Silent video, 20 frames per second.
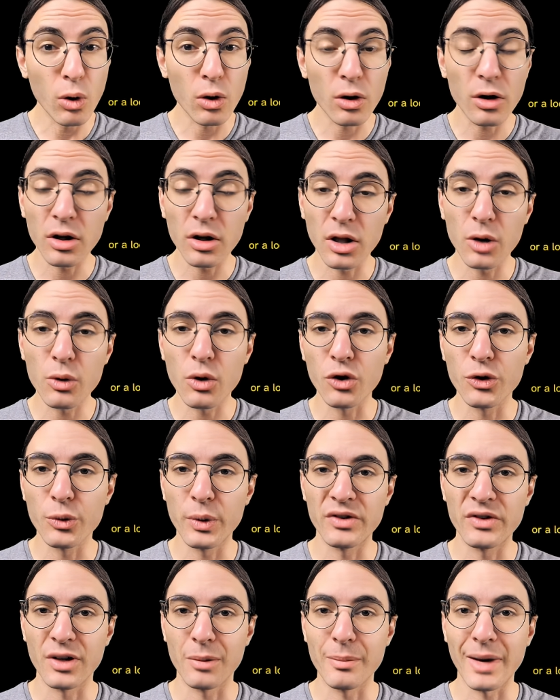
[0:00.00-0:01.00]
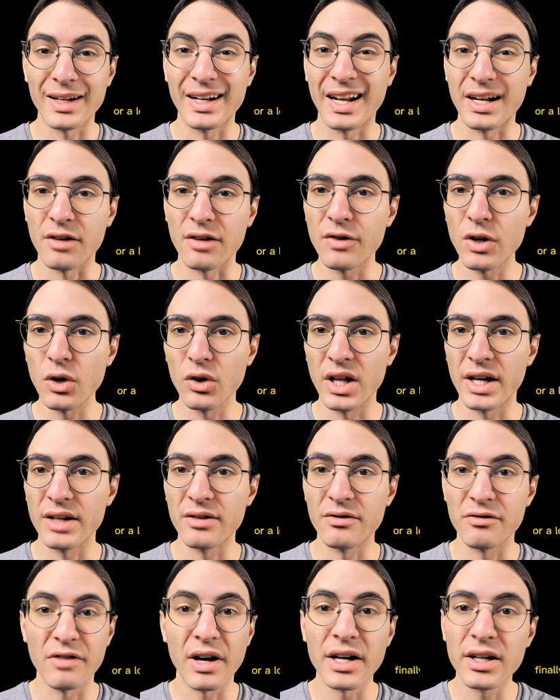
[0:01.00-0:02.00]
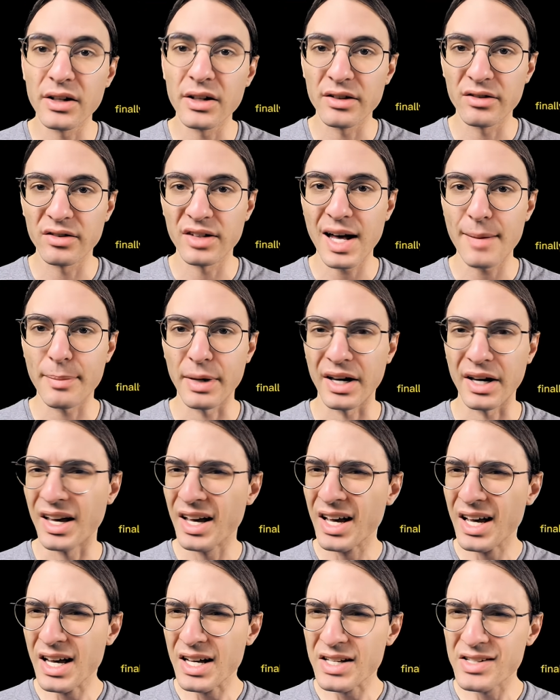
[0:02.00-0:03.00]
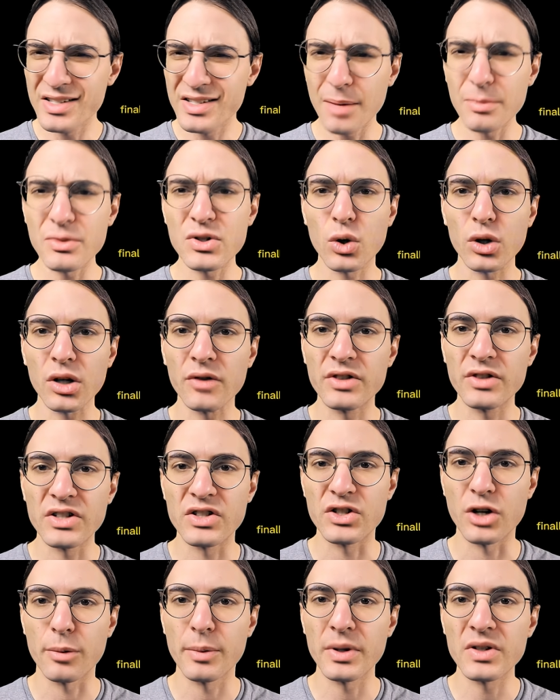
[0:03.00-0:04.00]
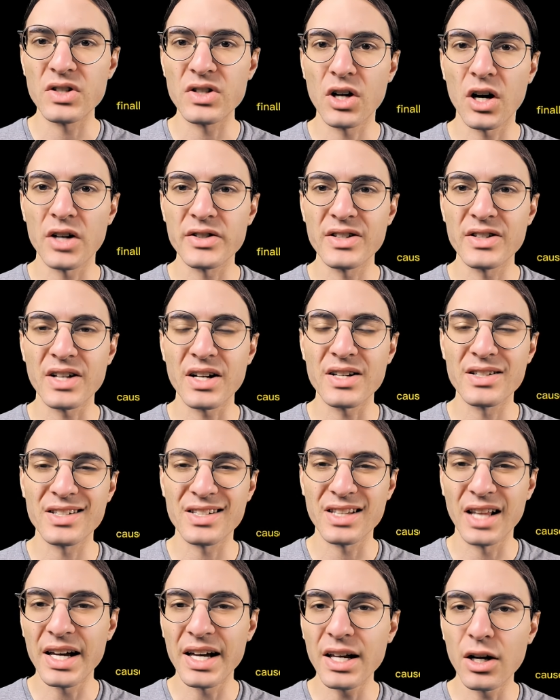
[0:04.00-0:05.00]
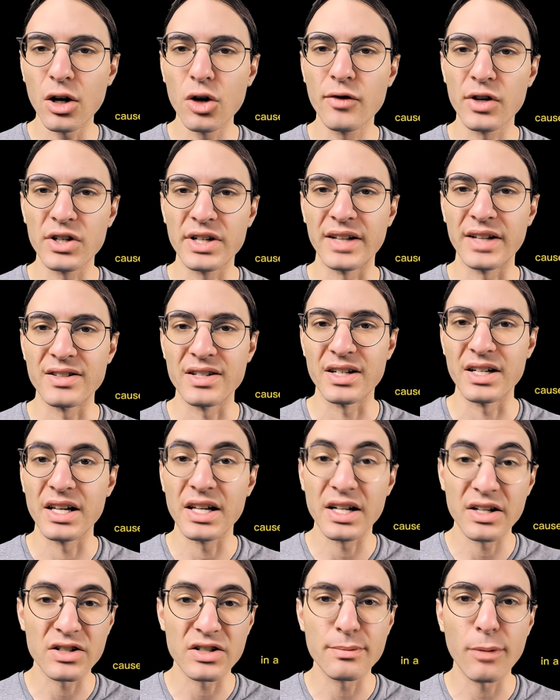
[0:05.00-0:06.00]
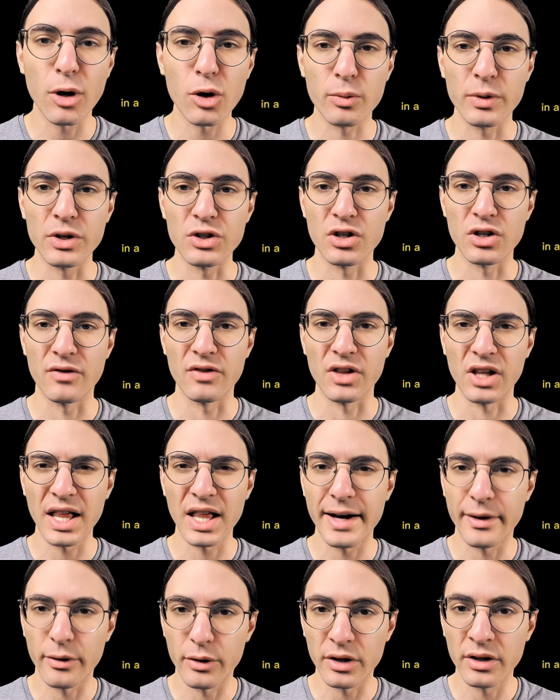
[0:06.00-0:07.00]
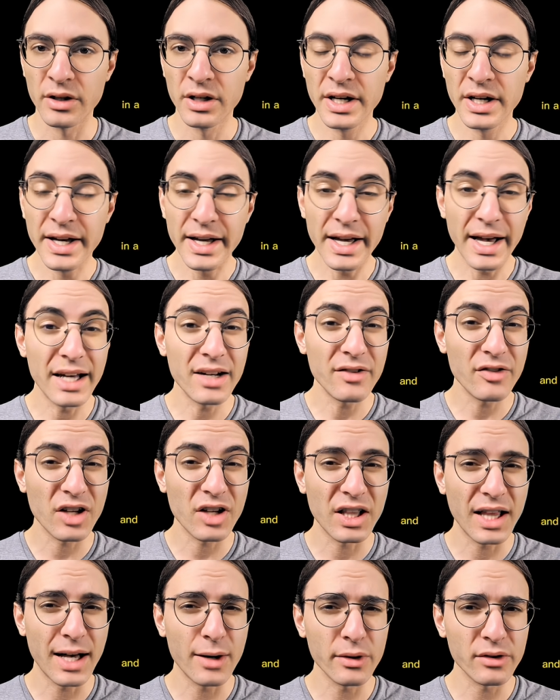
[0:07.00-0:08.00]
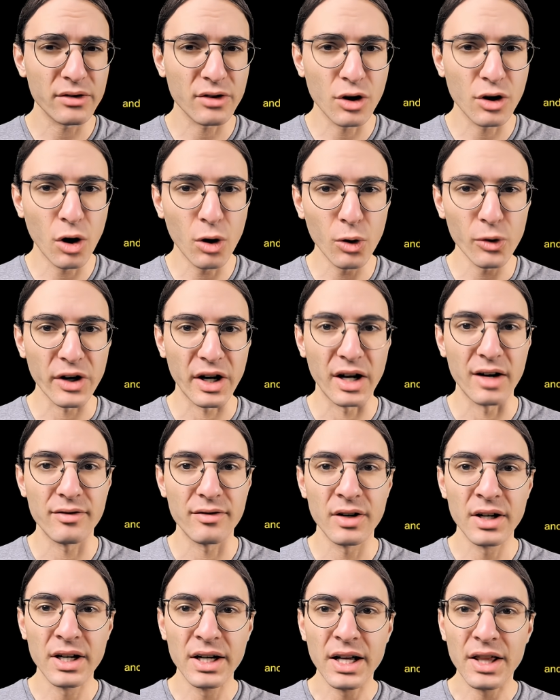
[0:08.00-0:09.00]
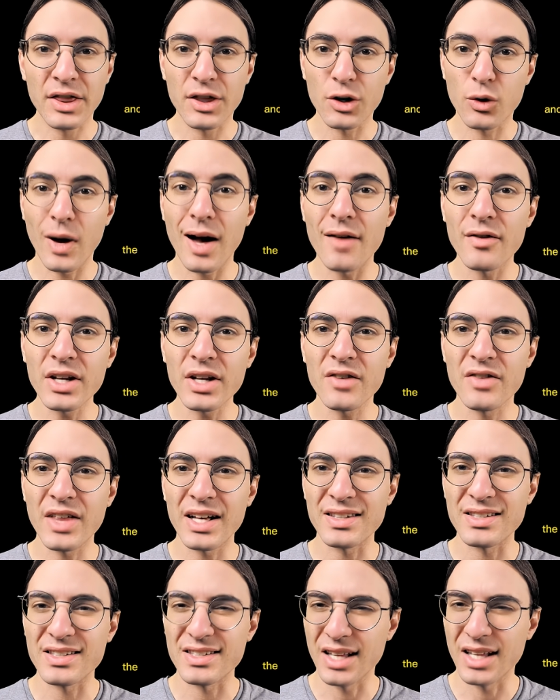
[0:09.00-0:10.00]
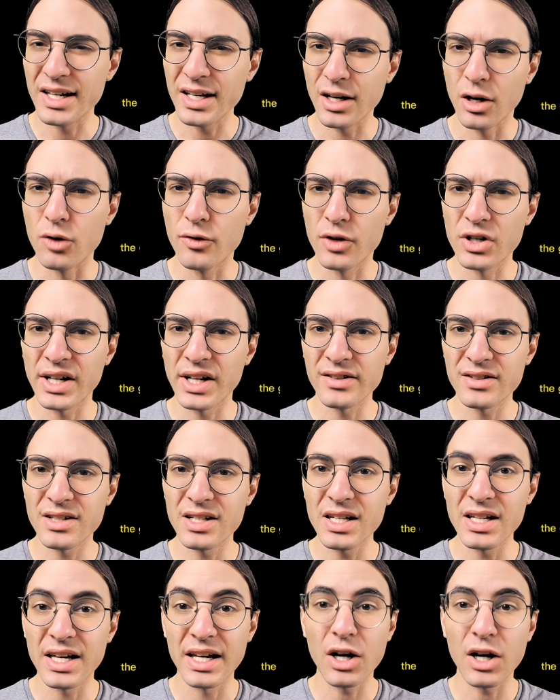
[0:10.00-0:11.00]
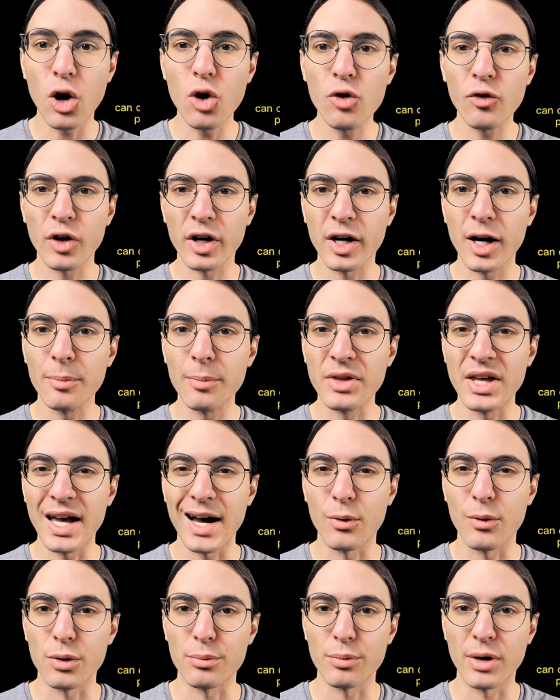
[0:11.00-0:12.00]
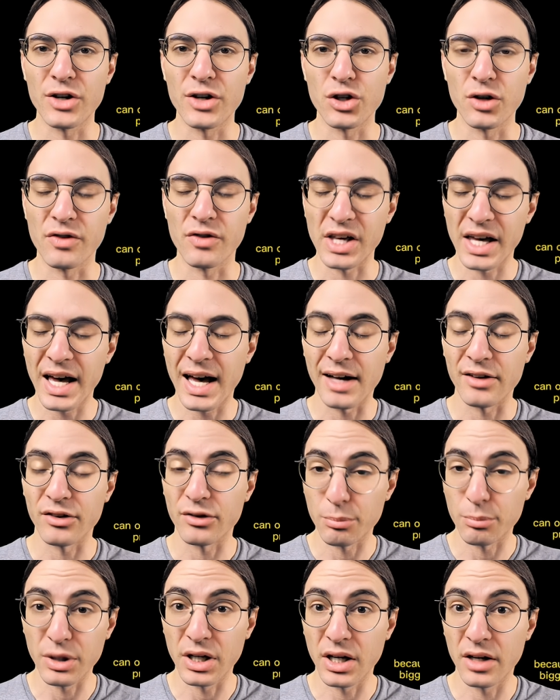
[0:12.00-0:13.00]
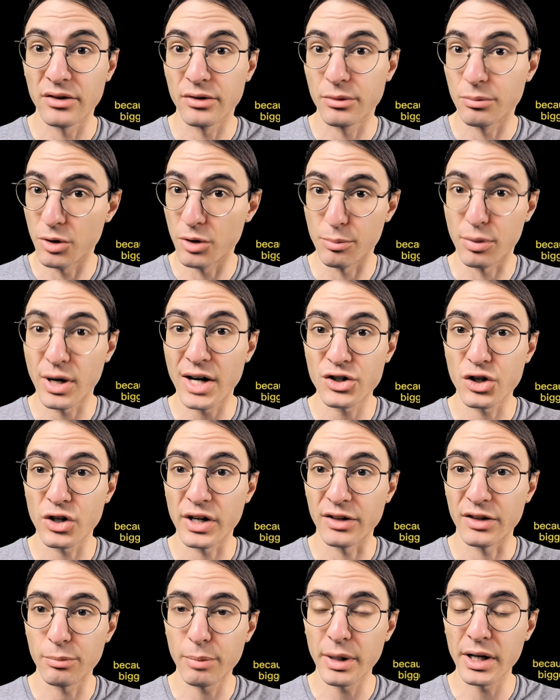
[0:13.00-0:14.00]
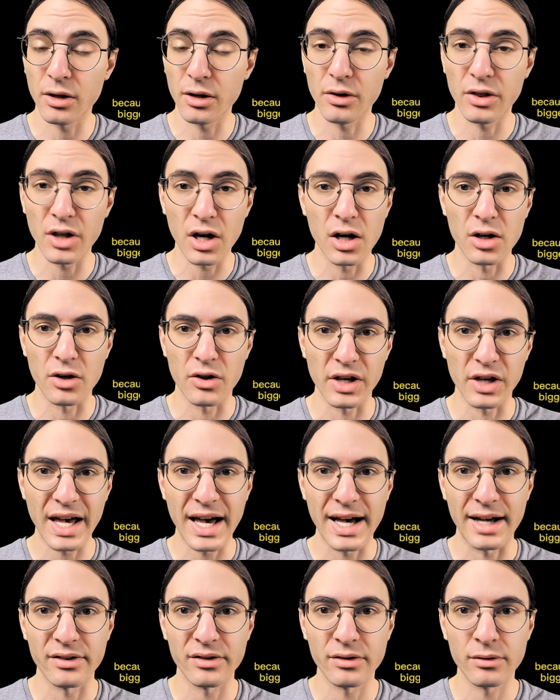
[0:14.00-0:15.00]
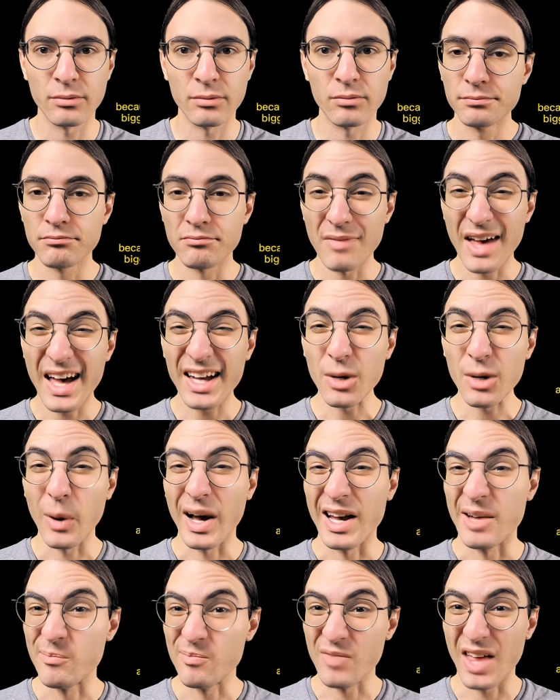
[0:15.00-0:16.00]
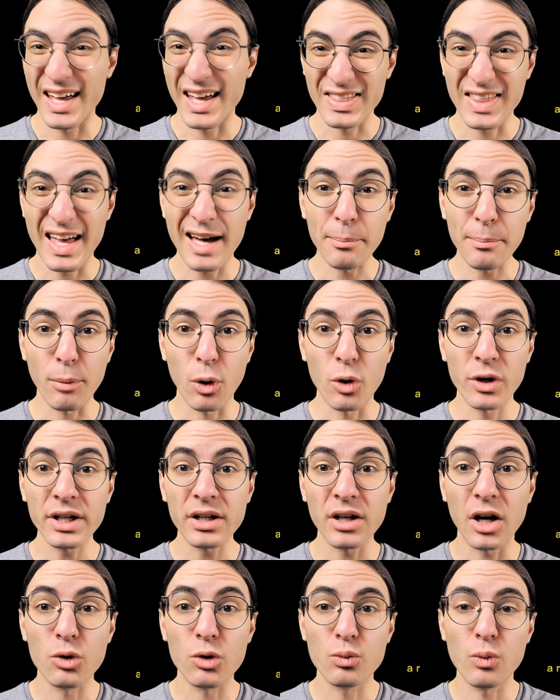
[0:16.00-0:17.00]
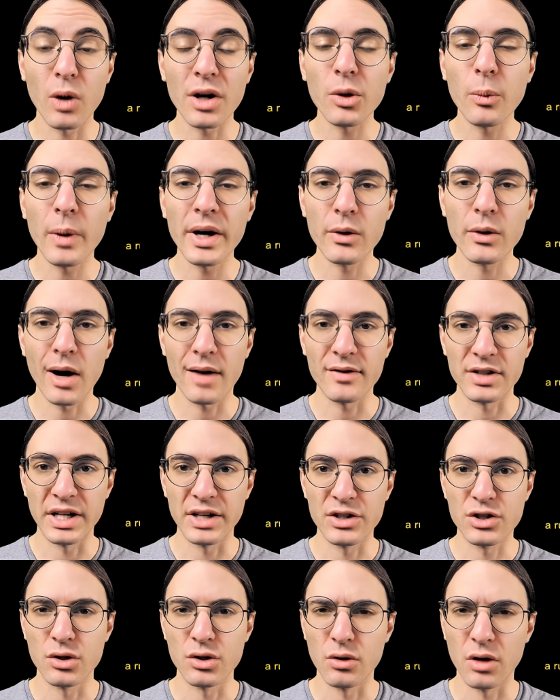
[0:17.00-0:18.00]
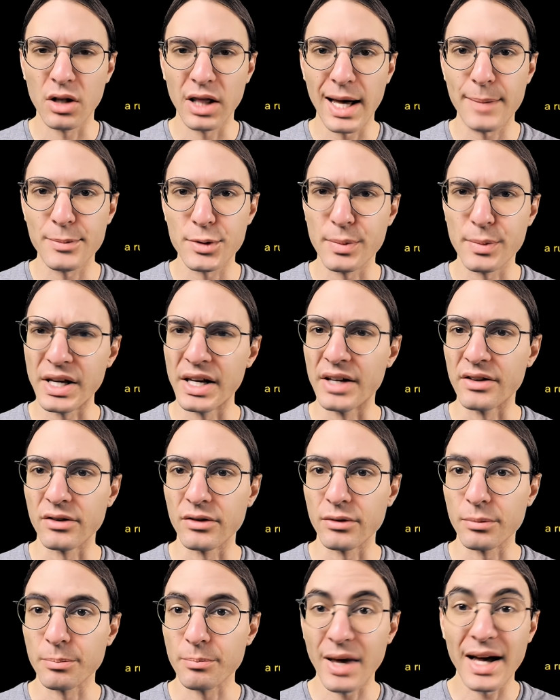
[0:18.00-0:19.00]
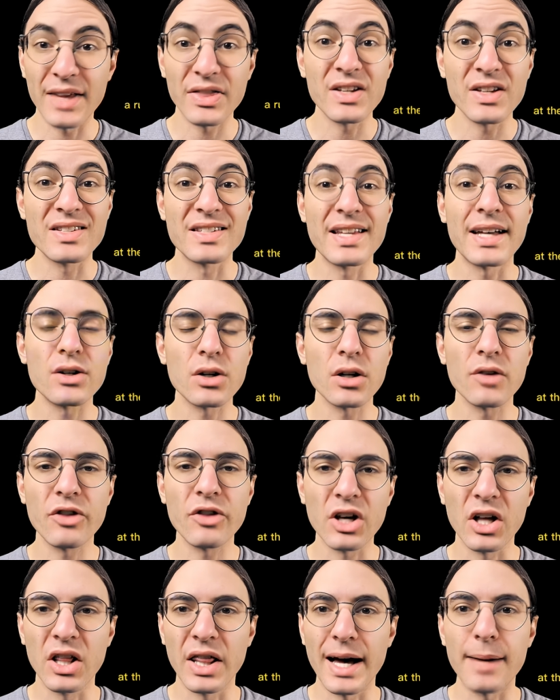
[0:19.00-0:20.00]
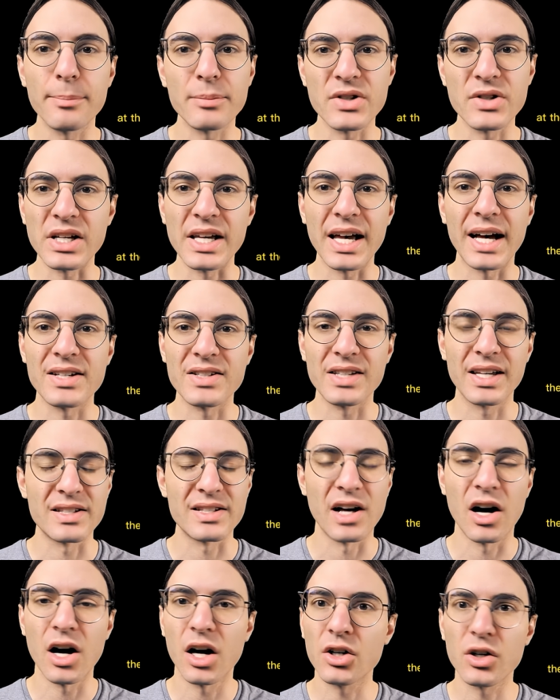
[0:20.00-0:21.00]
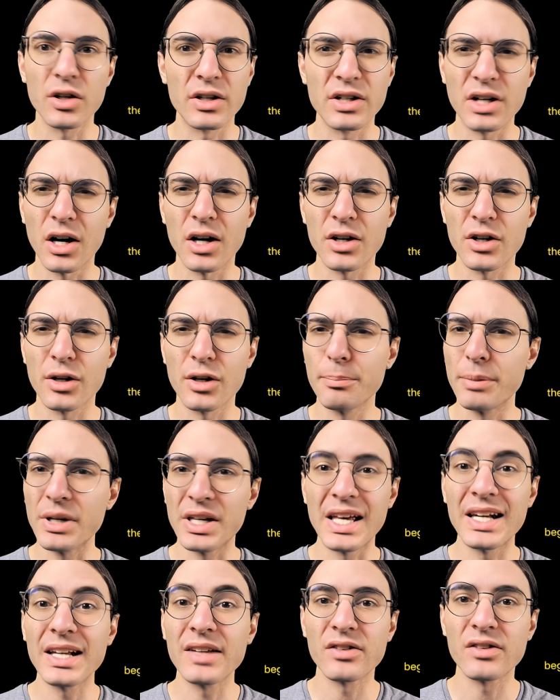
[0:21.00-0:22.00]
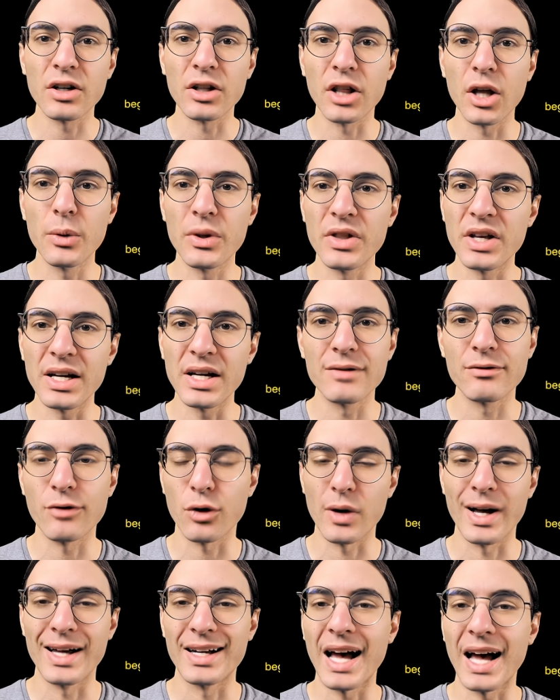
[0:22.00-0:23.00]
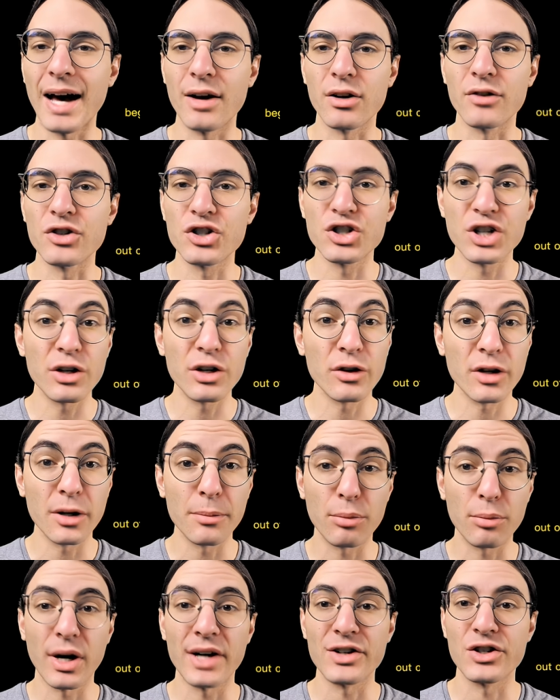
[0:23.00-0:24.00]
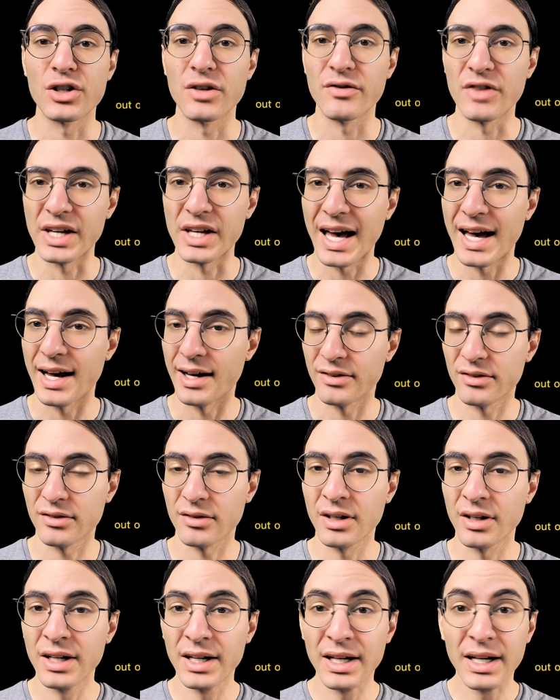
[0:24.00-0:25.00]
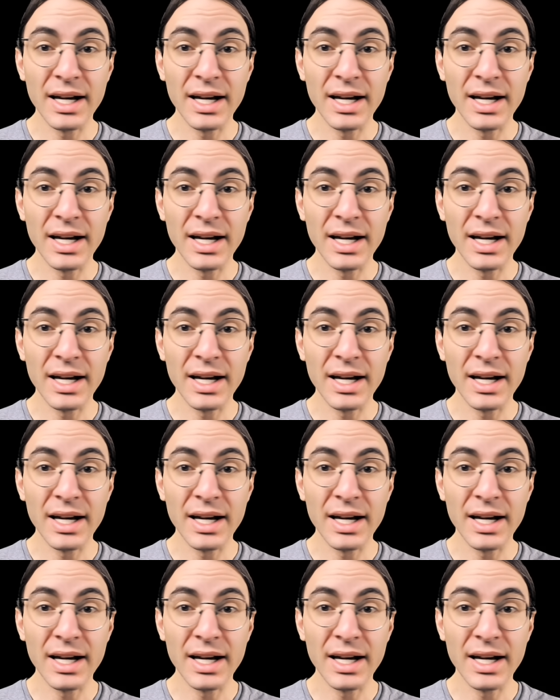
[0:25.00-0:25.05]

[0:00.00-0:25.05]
or a local twisting magnetic field line finally snapping, some sort of disturbance causes a slight overdensity in a small region of the cloud. And if the cloud is cold enough, the gravity of that slight overdensity can overcome the outward pressure of the gas, because the pressure gets bigger the hotter the gas. Anyway, at that point, a runaway gravitational collapse begins. At the center of the collapse, the gas gets hotter and hotter, beginning to glow in the infrared out of sheer compression of the gas.